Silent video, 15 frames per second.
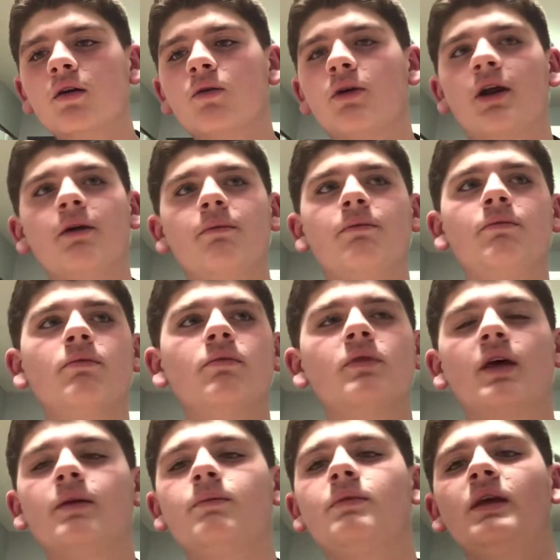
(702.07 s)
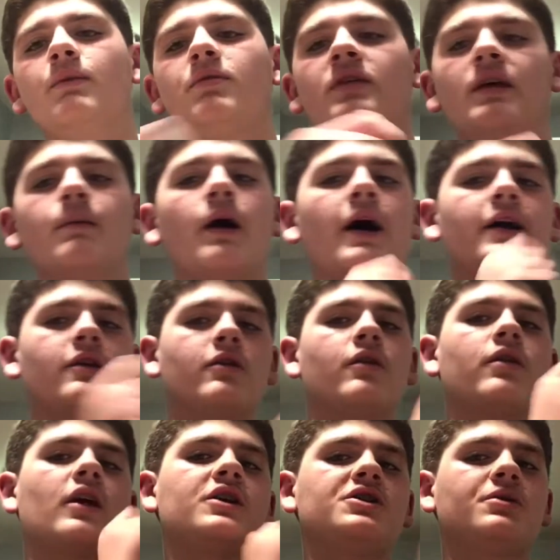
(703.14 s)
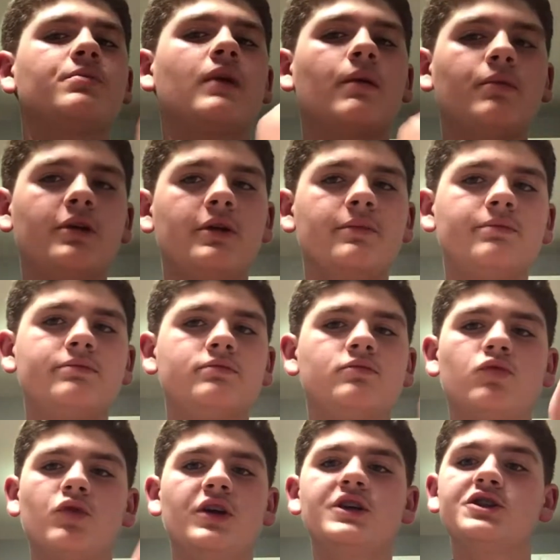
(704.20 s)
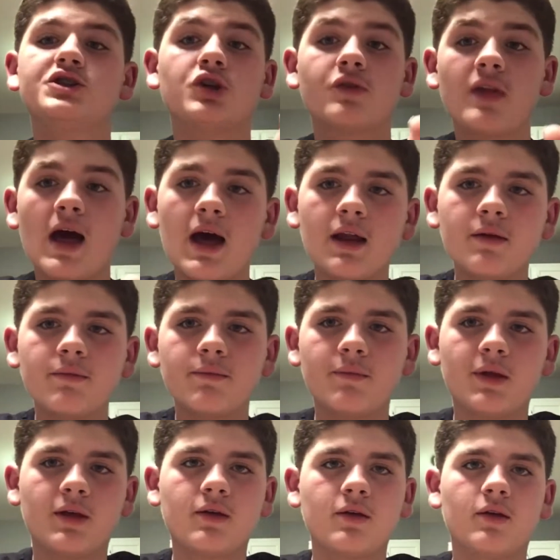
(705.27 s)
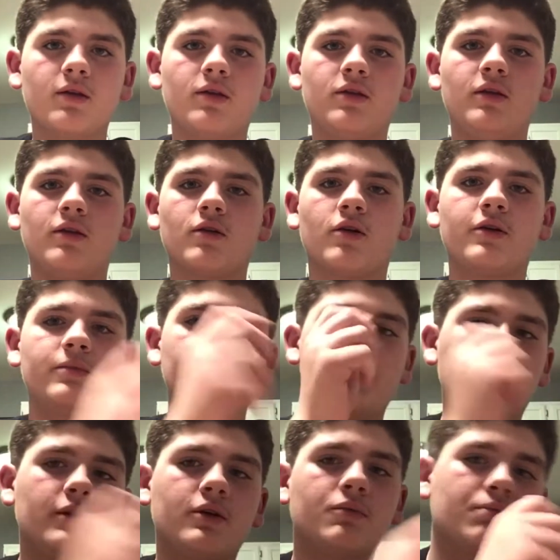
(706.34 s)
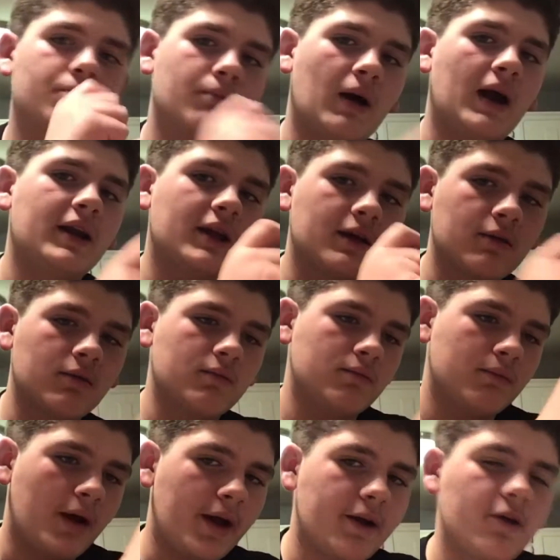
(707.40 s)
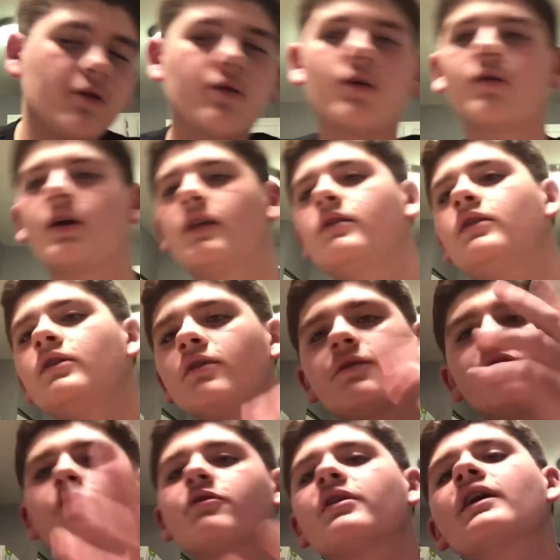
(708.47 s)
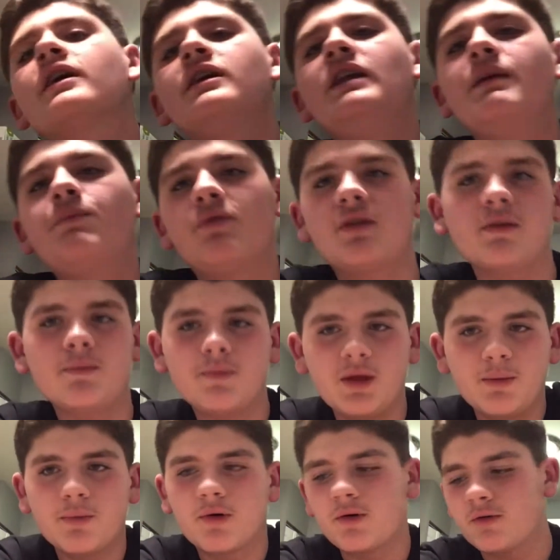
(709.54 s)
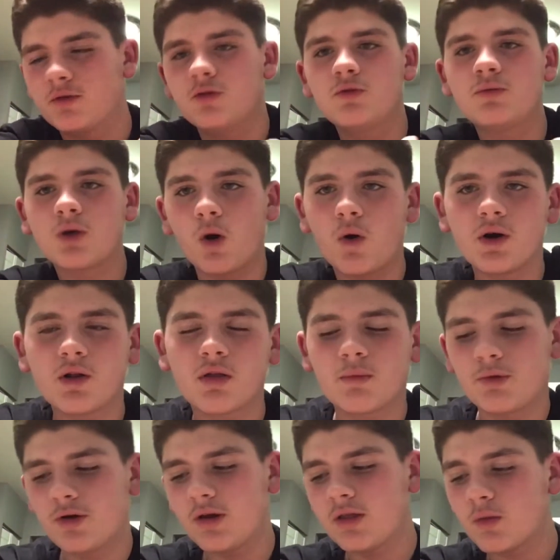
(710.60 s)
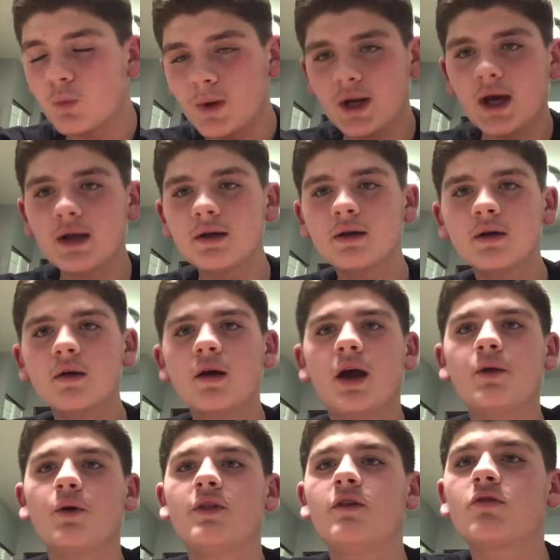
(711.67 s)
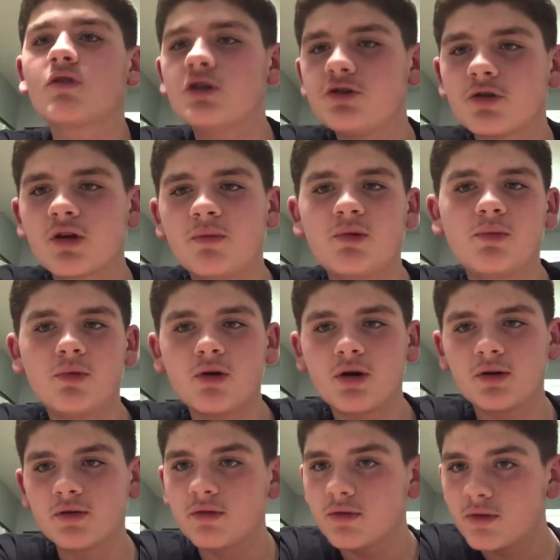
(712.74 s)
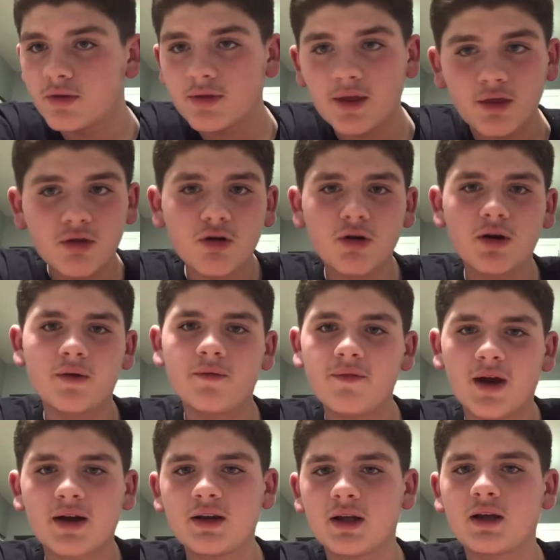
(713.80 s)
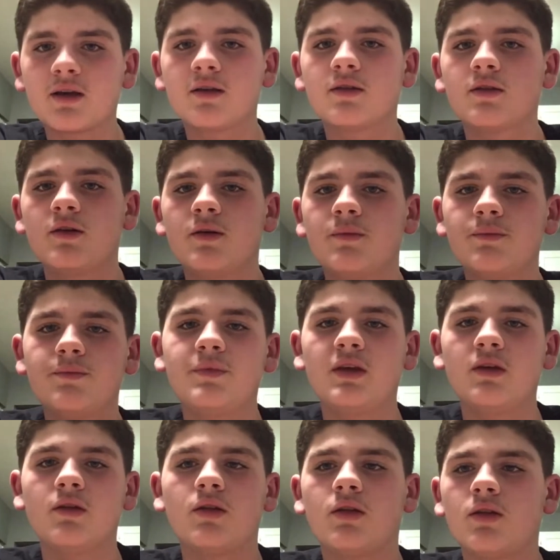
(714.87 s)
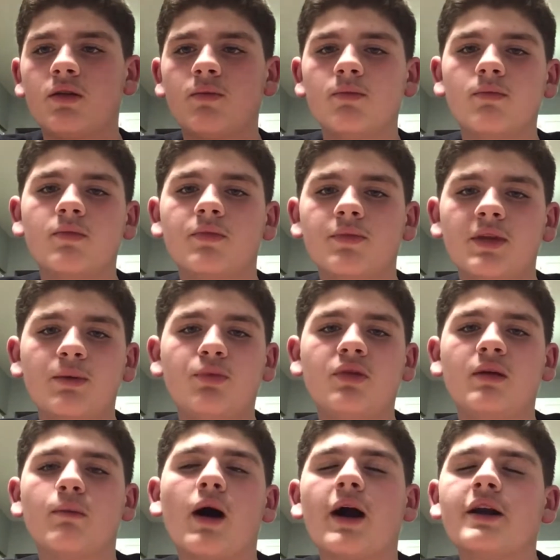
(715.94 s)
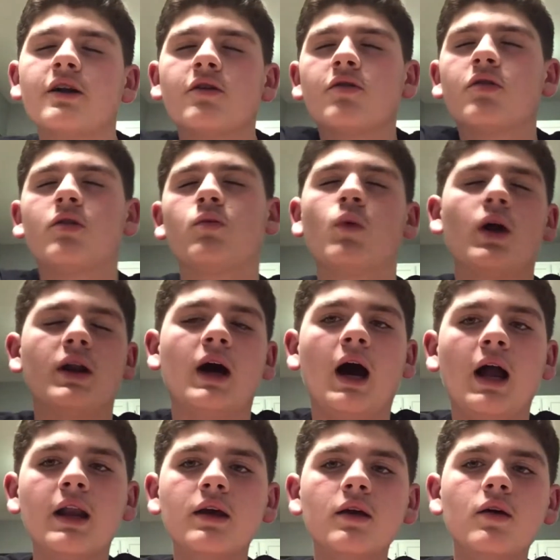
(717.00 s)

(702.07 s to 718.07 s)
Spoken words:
When I like deep sea miners, I should probably reassure that, because these aren't like miners. Okay, they're like a deep sea people who go into submarines and whatnot. Anyway, these creatures come on board. They start infecting these deep sea miners and whatnot.